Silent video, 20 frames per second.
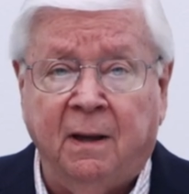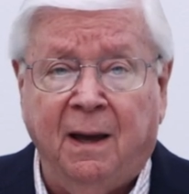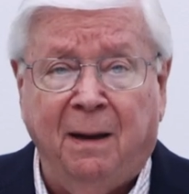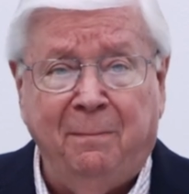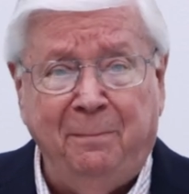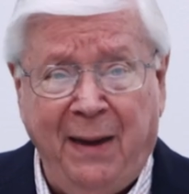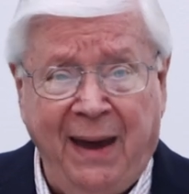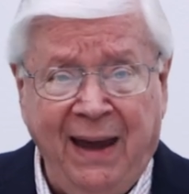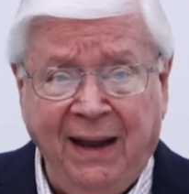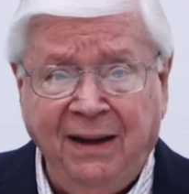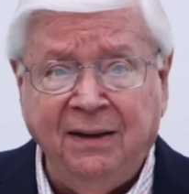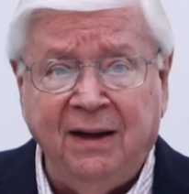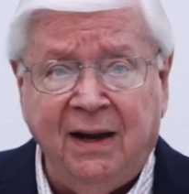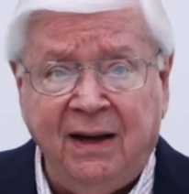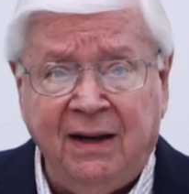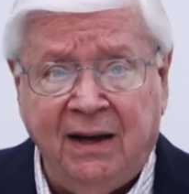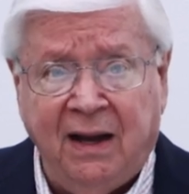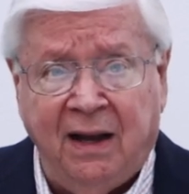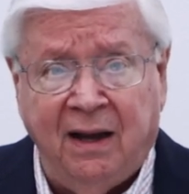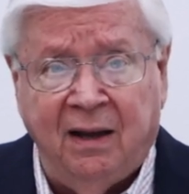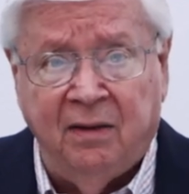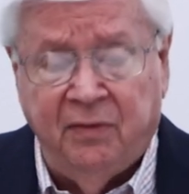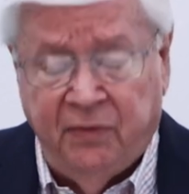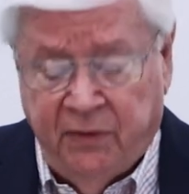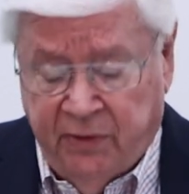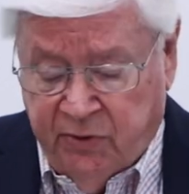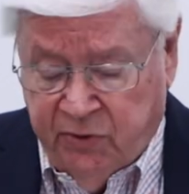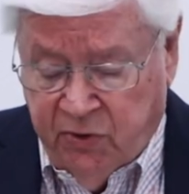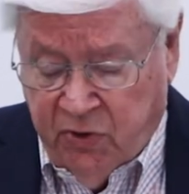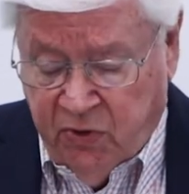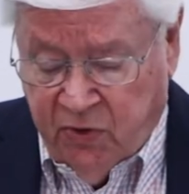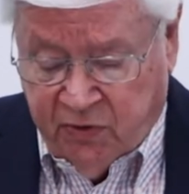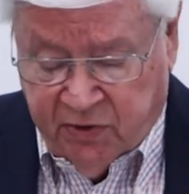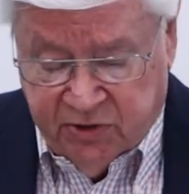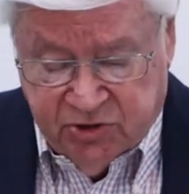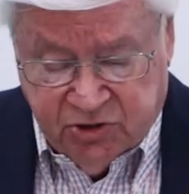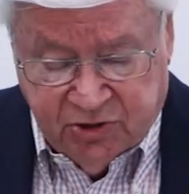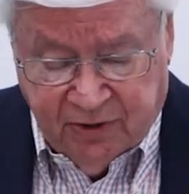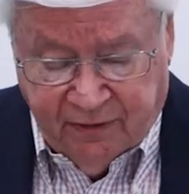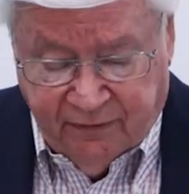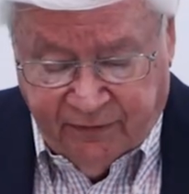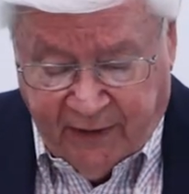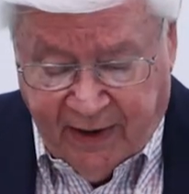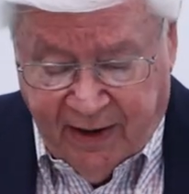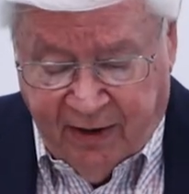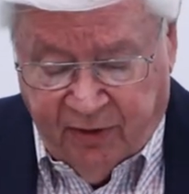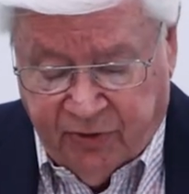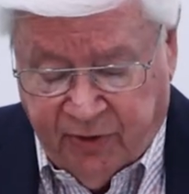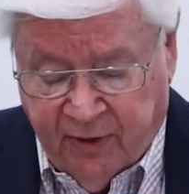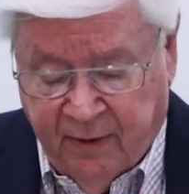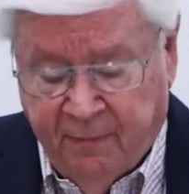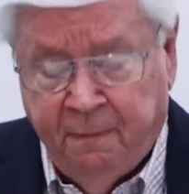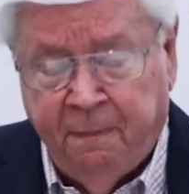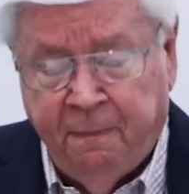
abandoning their new Christian faith